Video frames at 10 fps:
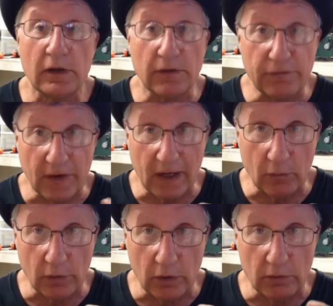the
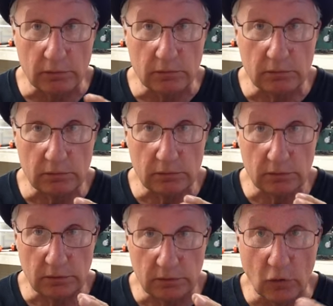fat will
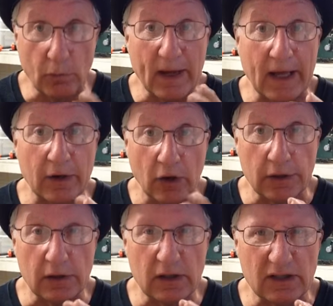go bad on you.